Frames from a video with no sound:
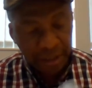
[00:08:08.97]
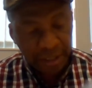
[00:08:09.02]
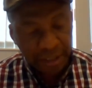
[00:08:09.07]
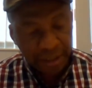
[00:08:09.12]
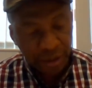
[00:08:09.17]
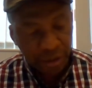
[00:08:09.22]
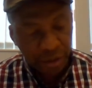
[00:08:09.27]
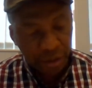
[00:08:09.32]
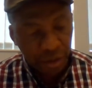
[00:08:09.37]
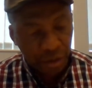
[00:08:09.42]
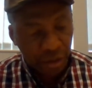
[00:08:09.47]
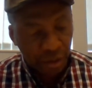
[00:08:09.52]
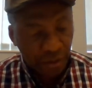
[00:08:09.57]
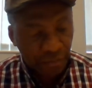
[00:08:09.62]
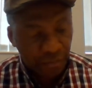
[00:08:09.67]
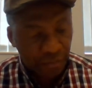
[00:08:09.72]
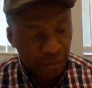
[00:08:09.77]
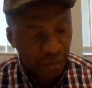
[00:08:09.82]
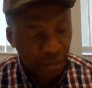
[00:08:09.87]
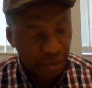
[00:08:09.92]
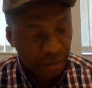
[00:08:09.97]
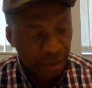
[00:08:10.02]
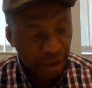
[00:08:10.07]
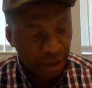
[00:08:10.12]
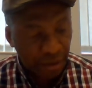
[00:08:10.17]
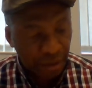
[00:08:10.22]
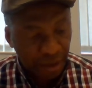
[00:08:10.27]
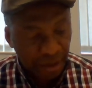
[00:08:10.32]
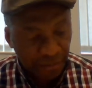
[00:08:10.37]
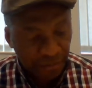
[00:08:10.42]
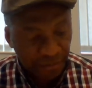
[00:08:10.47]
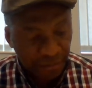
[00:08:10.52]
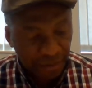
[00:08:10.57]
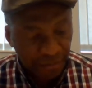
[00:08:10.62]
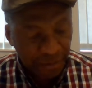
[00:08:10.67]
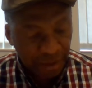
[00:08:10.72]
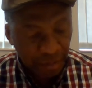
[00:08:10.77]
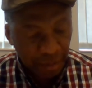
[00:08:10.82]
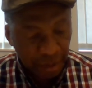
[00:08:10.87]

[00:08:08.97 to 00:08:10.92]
that's to the tune of $350